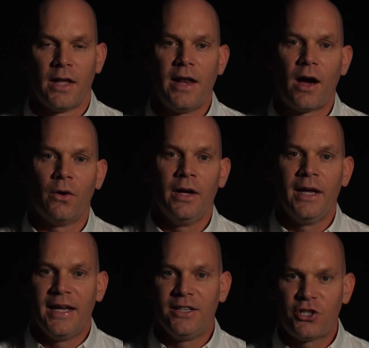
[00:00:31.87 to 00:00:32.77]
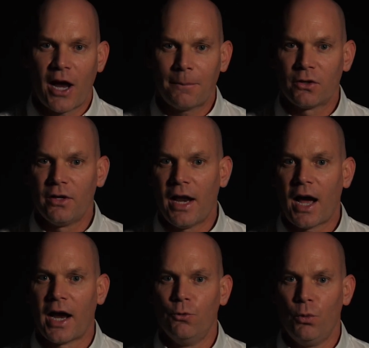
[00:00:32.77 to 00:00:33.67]
Now, in Chapter
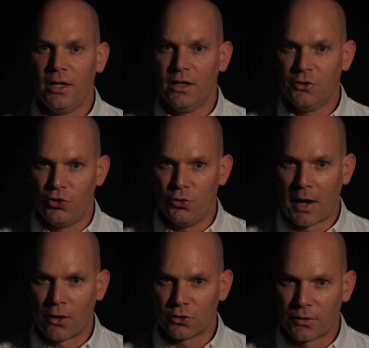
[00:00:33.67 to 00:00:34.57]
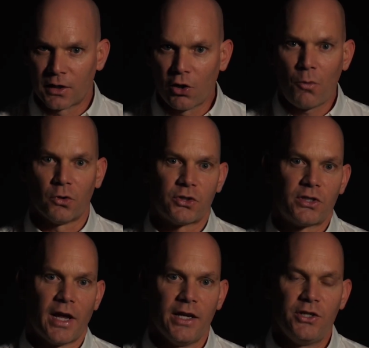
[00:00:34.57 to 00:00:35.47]
9, we zoom out to the global
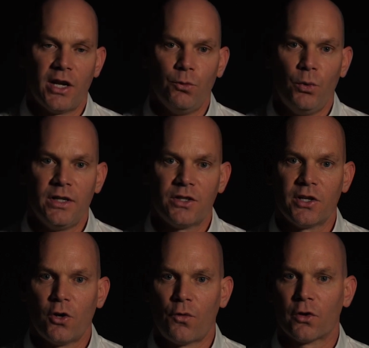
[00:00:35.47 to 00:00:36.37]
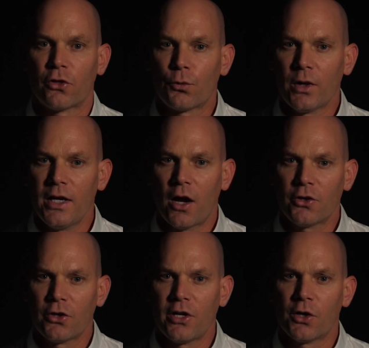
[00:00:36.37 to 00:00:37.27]
stage and witness an over
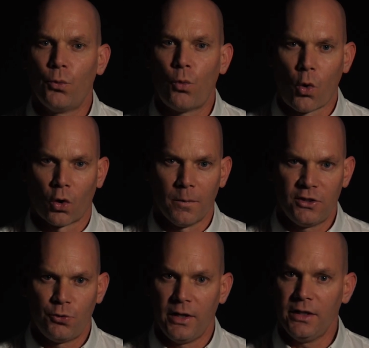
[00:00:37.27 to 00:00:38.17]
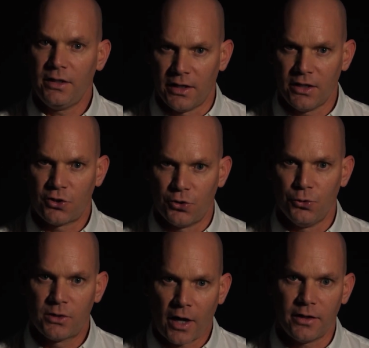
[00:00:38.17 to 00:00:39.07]
300-year war between these
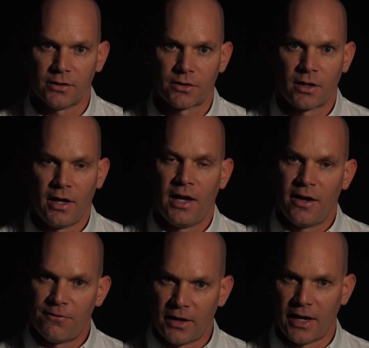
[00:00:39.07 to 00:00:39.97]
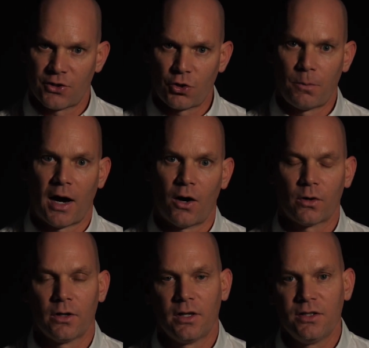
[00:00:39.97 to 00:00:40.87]
two titans, financial
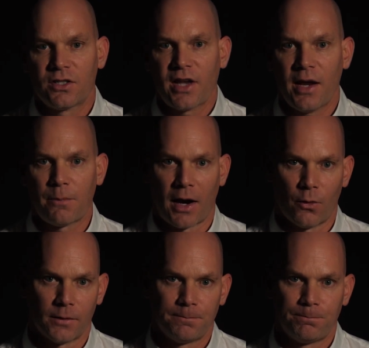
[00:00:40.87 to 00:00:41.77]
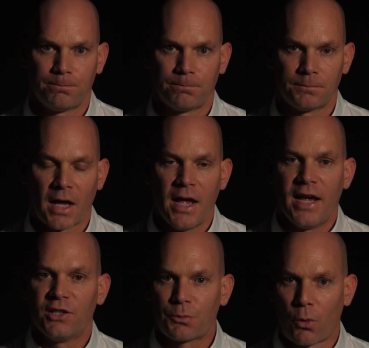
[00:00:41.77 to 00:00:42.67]
power and state power.
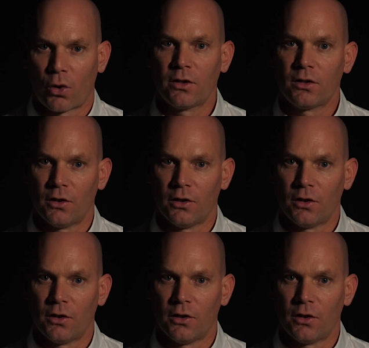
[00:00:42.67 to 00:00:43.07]
And spoiler